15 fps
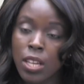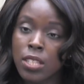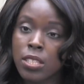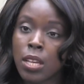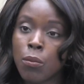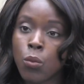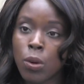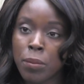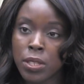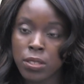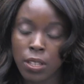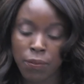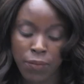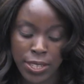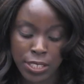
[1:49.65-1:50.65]
Some
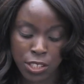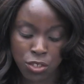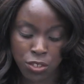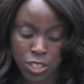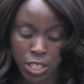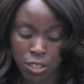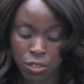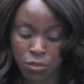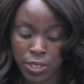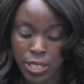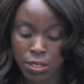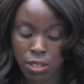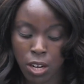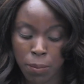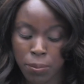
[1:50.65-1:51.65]
women's offending
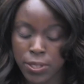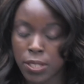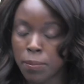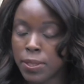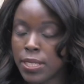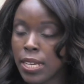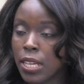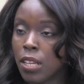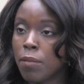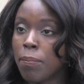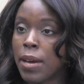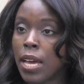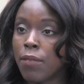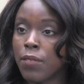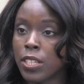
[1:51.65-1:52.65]
trajectories are precipitated
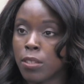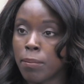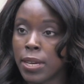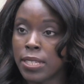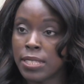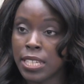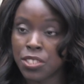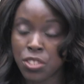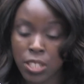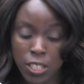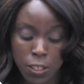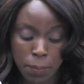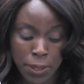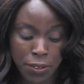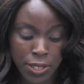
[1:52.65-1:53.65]
by victimization
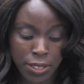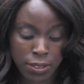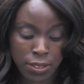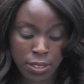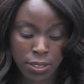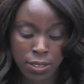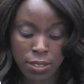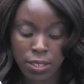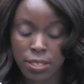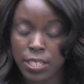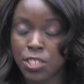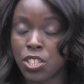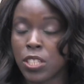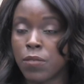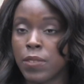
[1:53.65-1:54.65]
experiences,
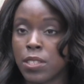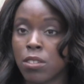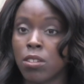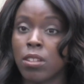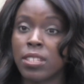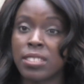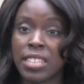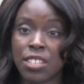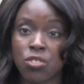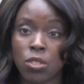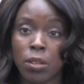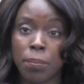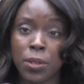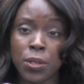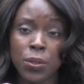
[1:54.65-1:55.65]
such as physical and
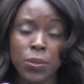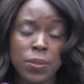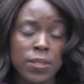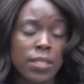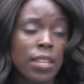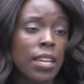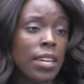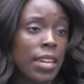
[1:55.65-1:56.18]
sexual abuse,